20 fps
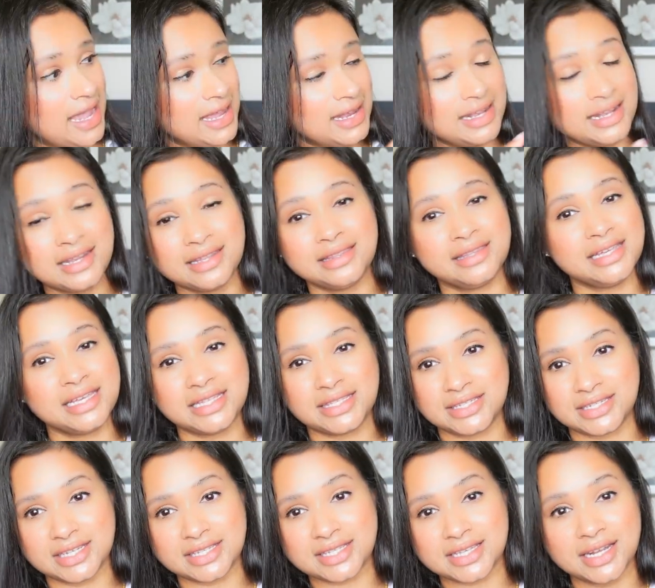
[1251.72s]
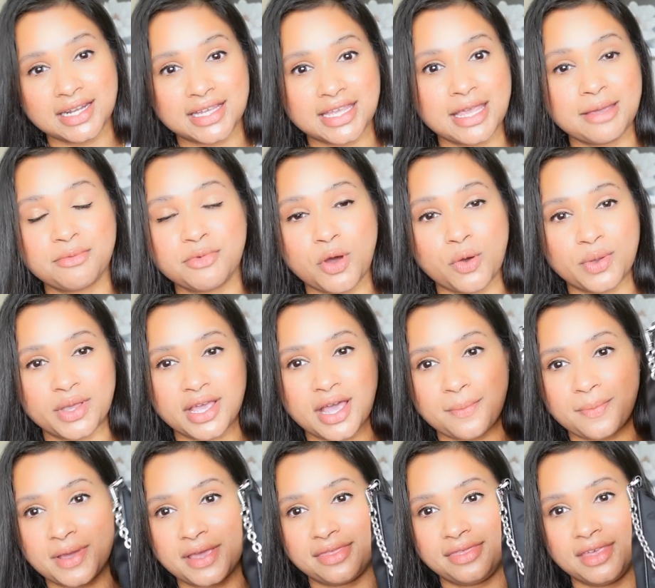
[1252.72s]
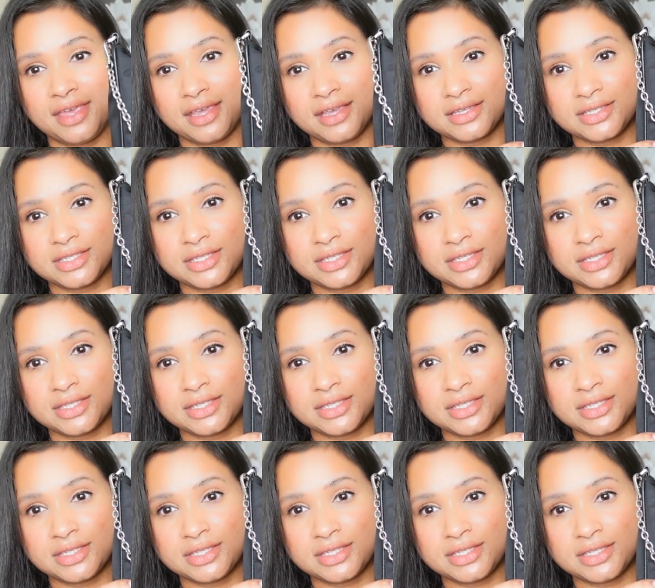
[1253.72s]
and it's just gonna keep going up, I think.